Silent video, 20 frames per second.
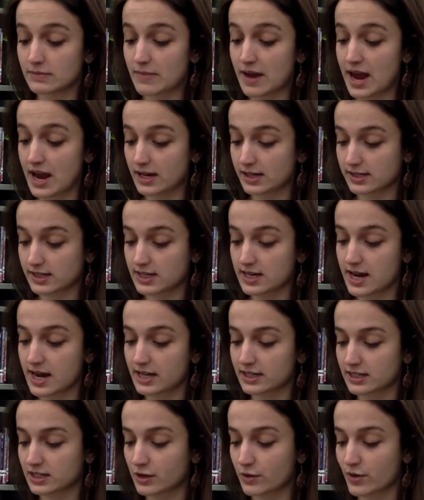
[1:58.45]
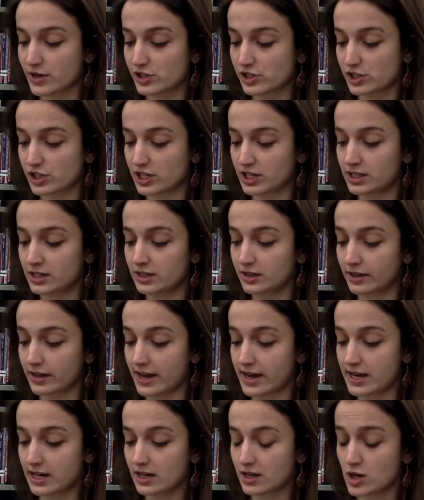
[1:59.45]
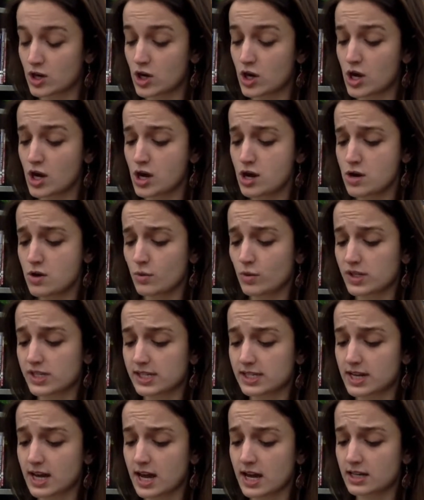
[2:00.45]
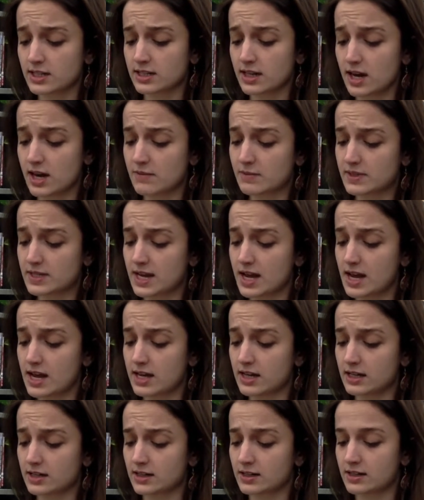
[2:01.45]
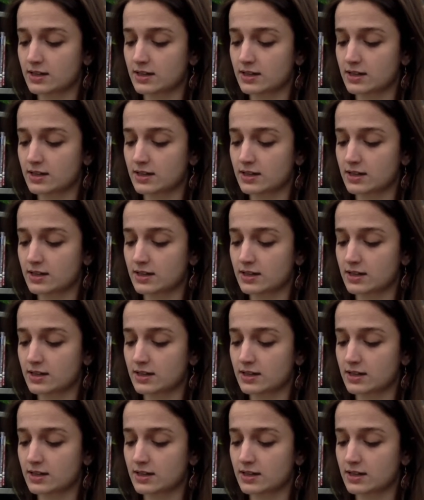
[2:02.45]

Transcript: Maxey asked a question like, "What's 9 times 9?"